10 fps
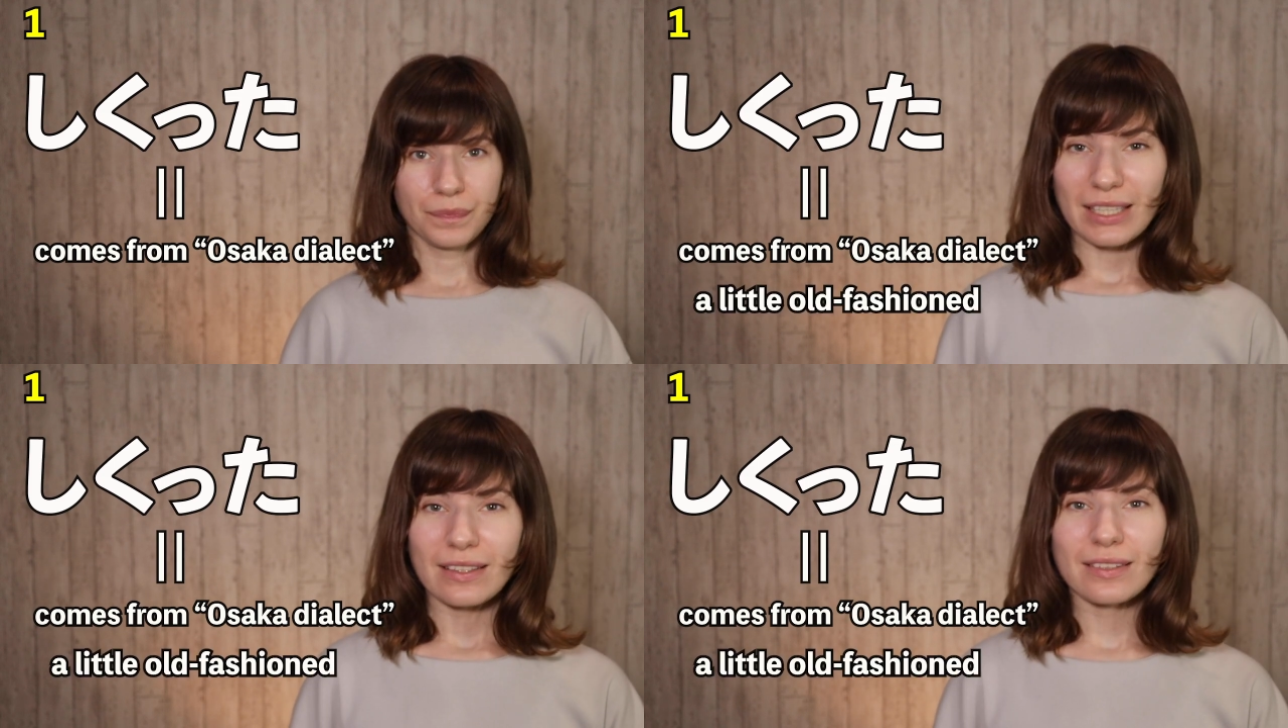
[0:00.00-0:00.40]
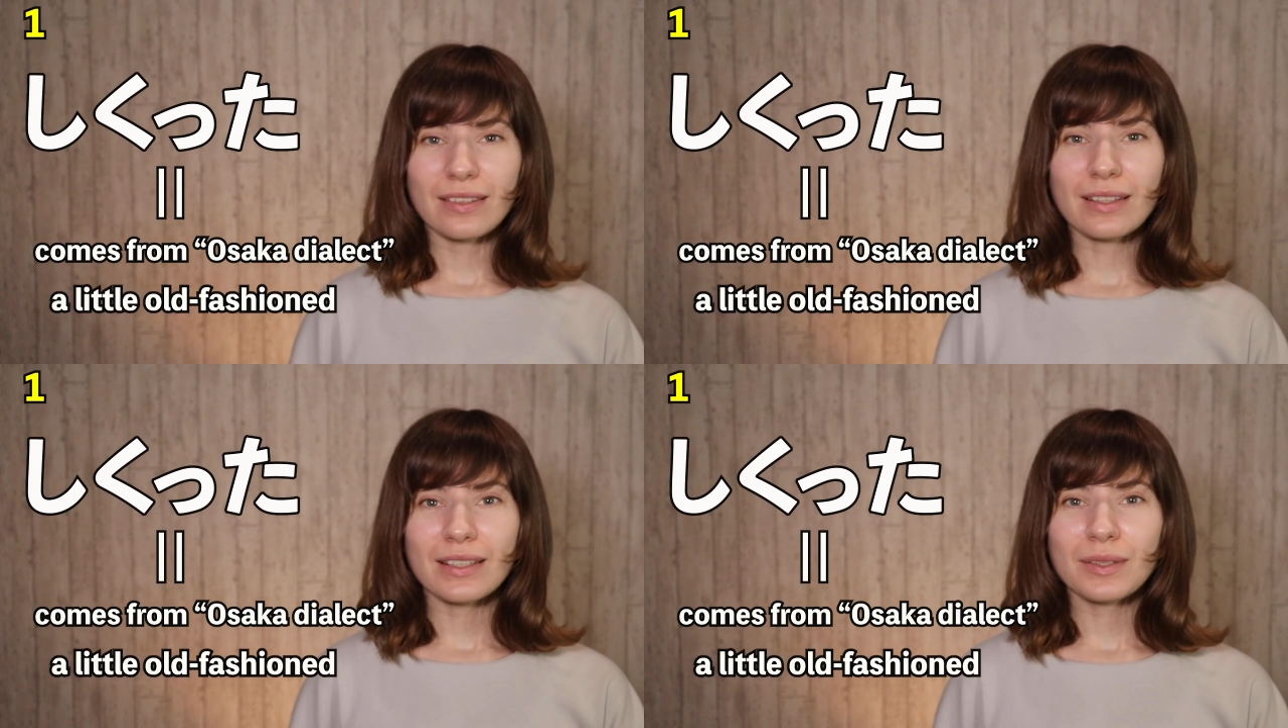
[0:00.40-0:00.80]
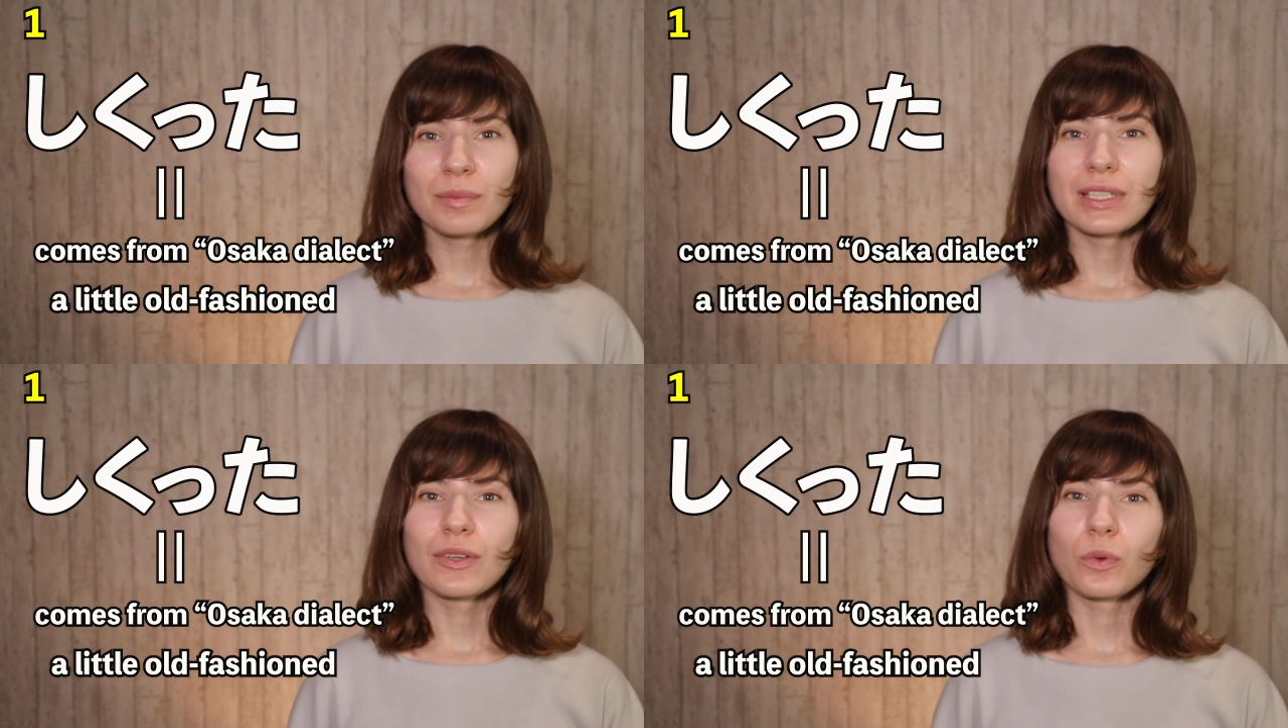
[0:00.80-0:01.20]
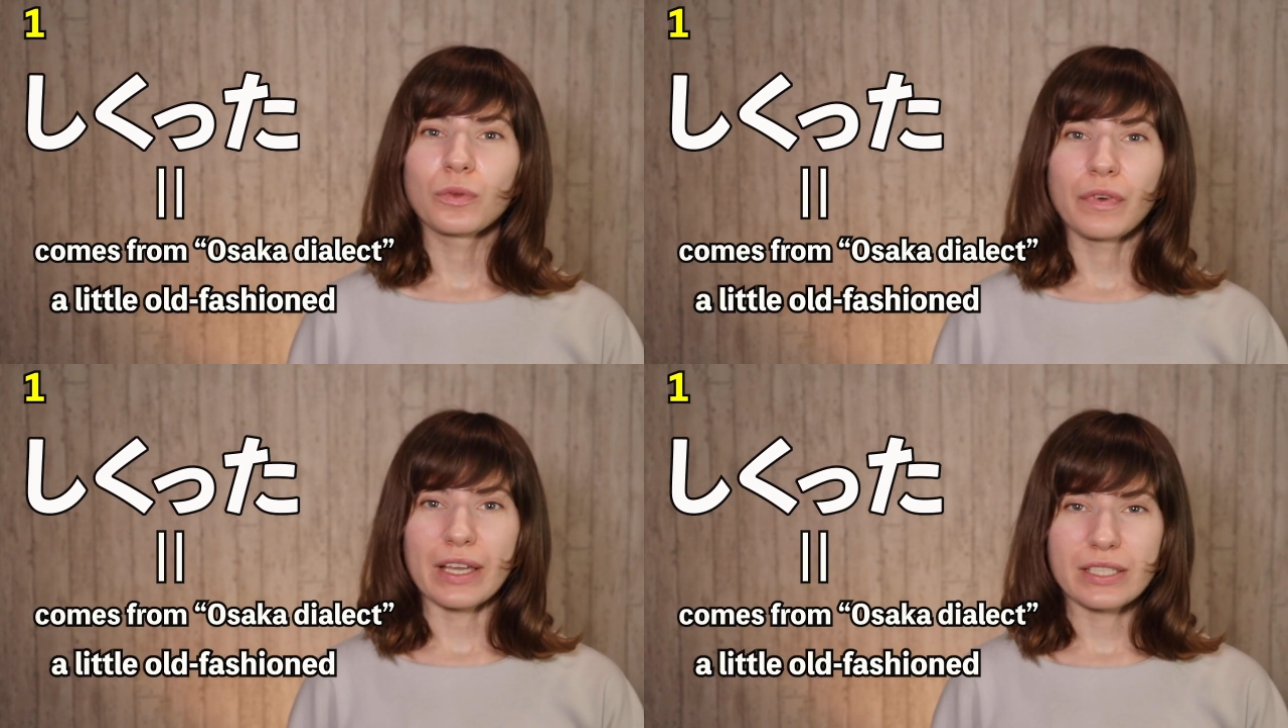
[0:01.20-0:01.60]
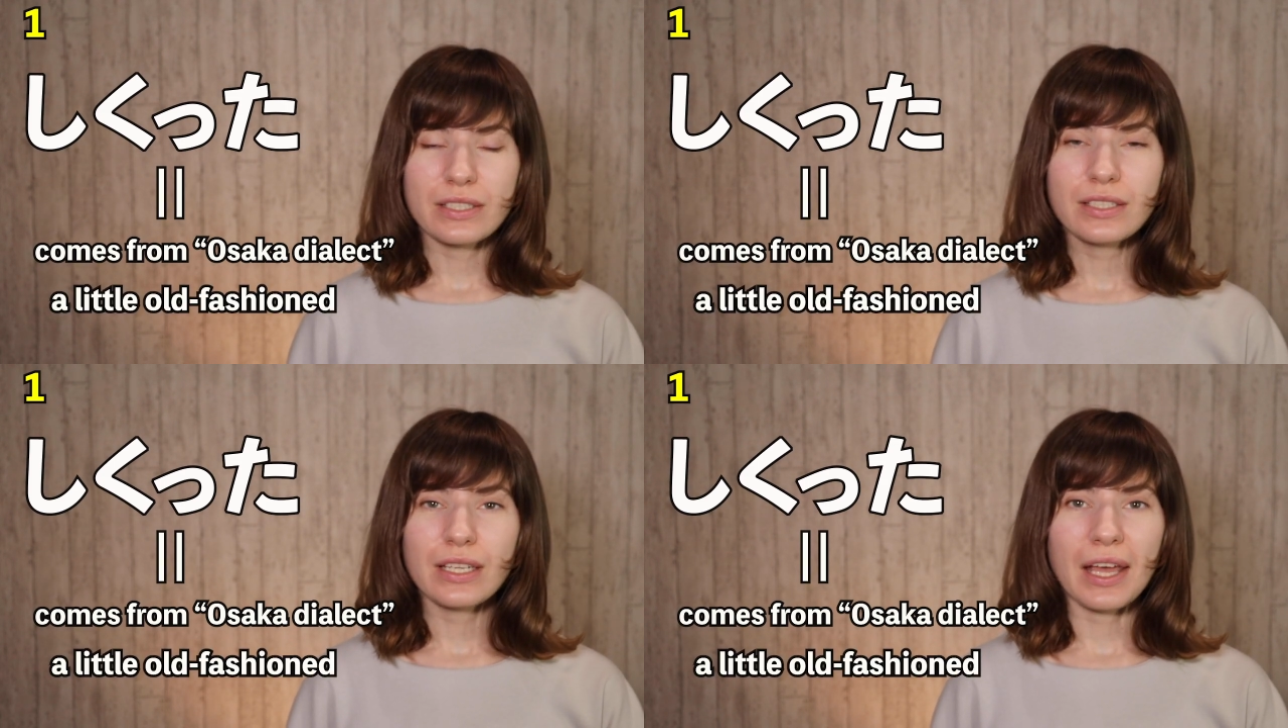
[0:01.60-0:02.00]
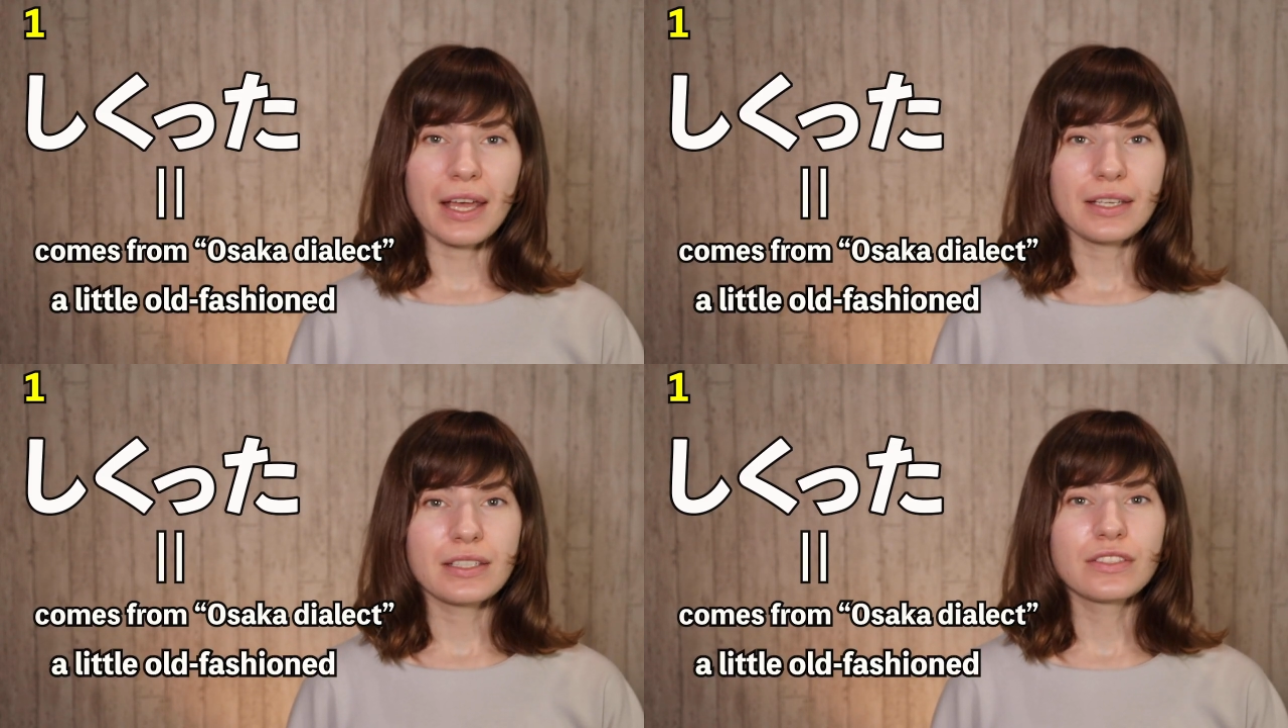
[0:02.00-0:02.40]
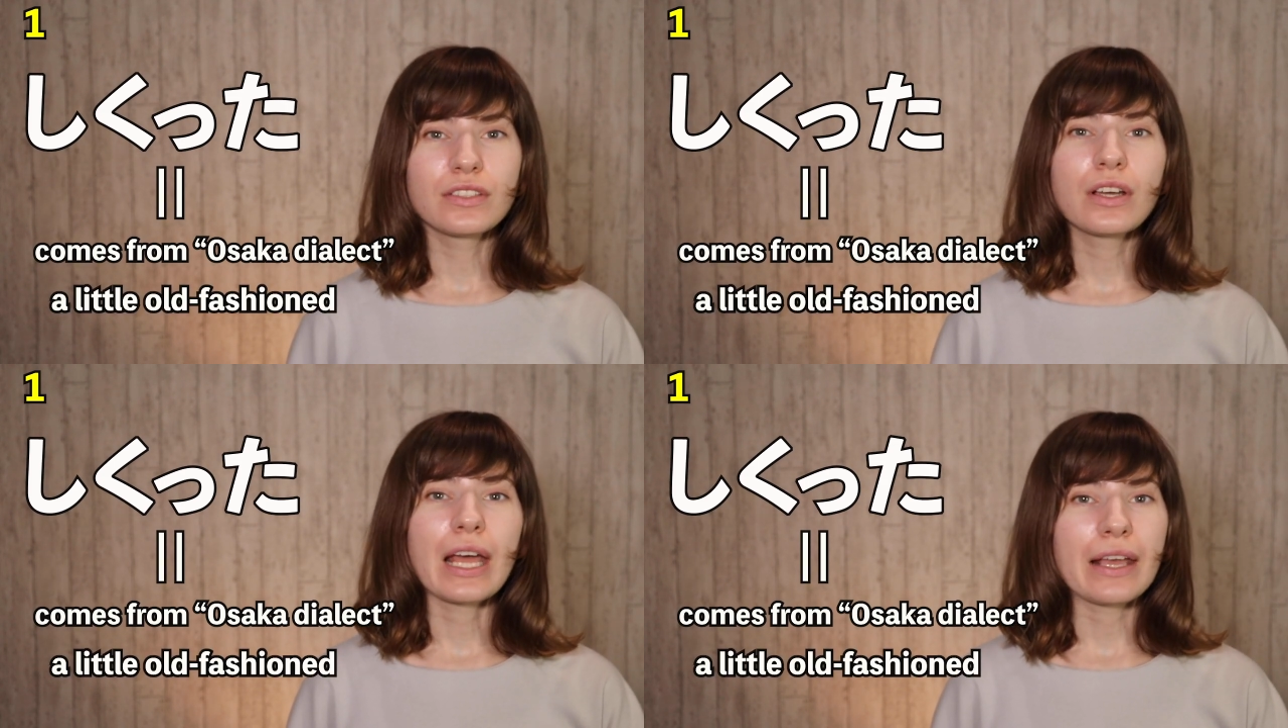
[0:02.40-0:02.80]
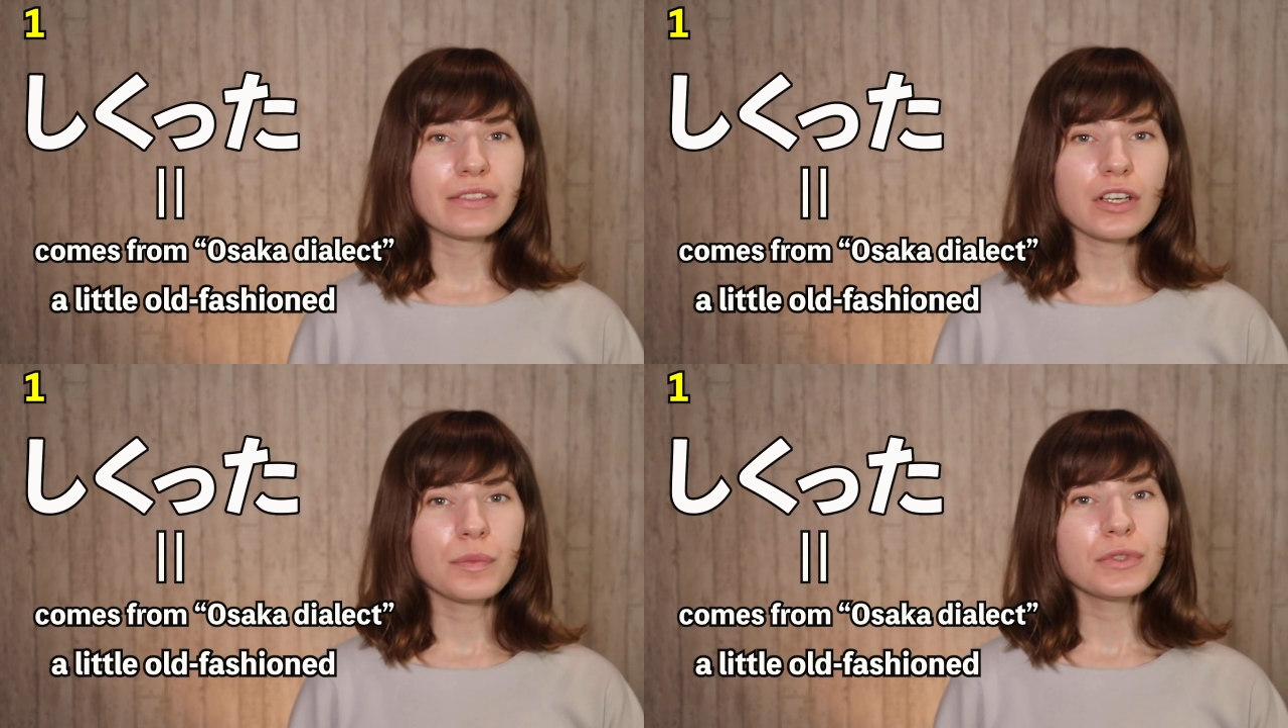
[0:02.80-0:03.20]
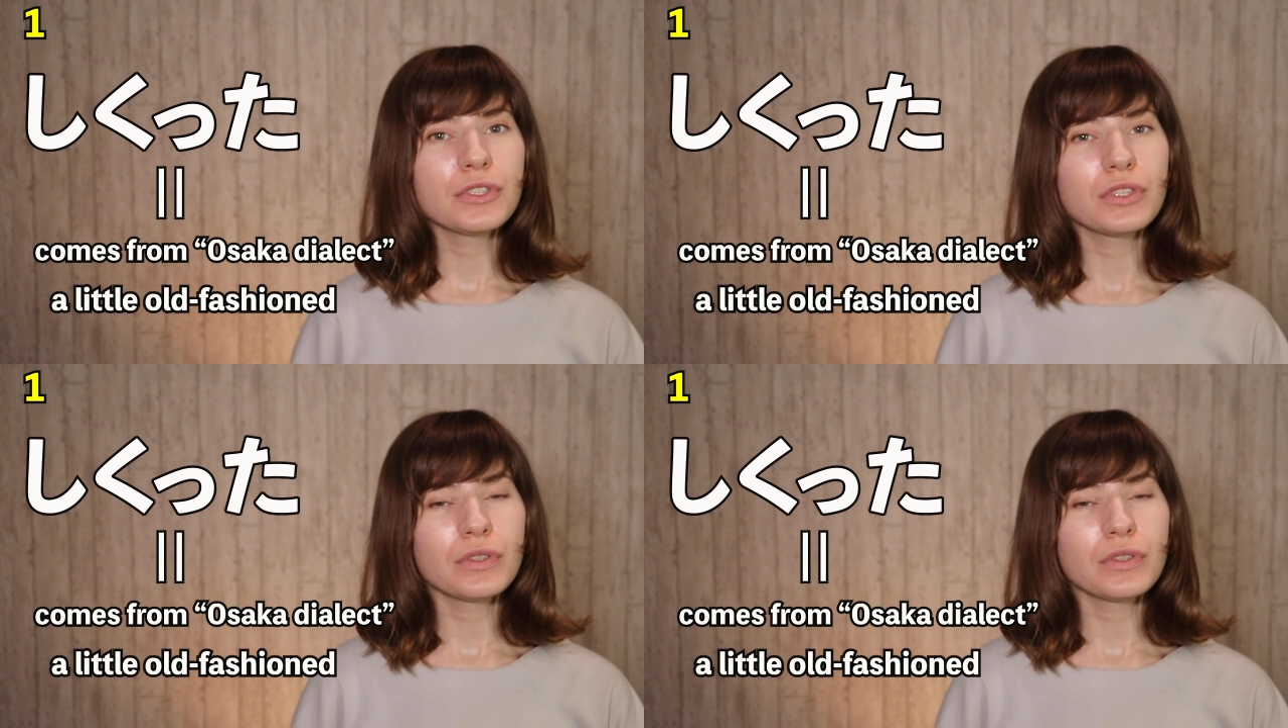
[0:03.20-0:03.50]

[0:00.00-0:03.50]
This is a little bit old-fashioned and is not as common to